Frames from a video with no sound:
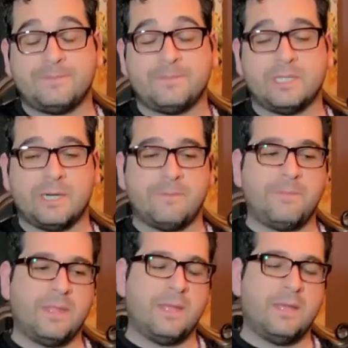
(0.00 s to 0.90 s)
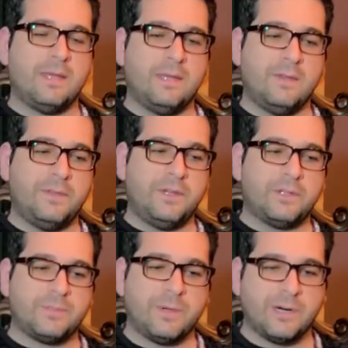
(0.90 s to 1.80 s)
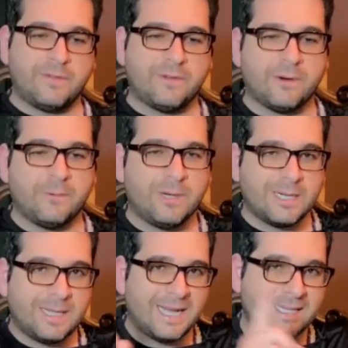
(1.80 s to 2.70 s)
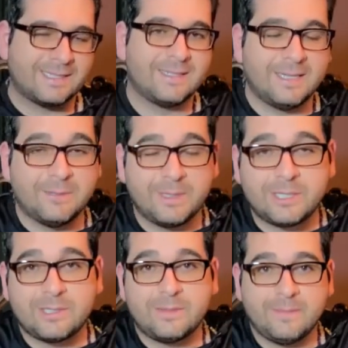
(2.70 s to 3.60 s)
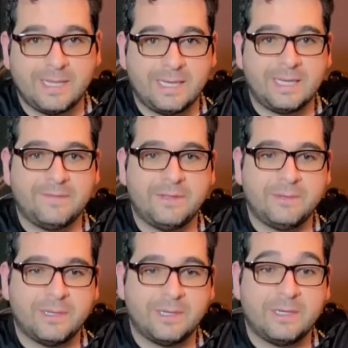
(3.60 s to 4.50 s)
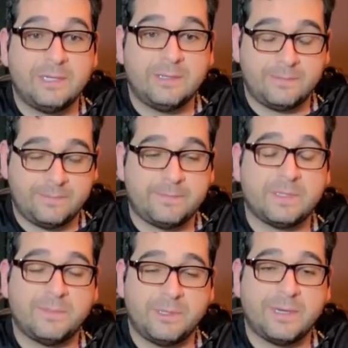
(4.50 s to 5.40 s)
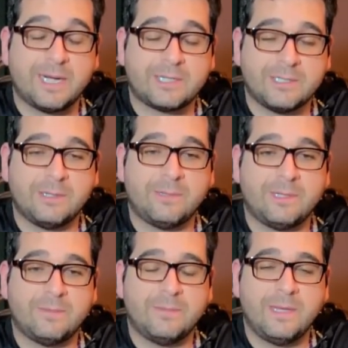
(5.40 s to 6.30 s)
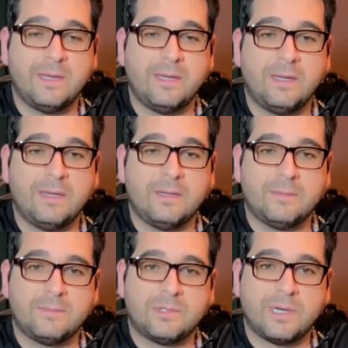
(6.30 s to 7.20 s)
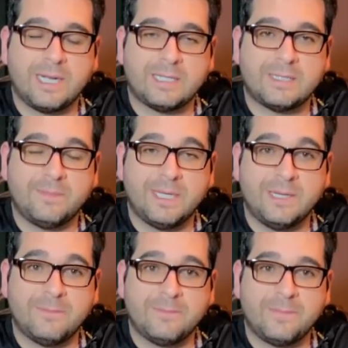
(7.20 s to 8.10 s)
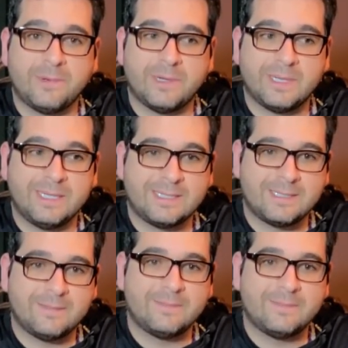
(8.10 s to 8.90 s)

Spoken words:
So if you go spar for one class in which they give you someone who actually will try to submit you, or at least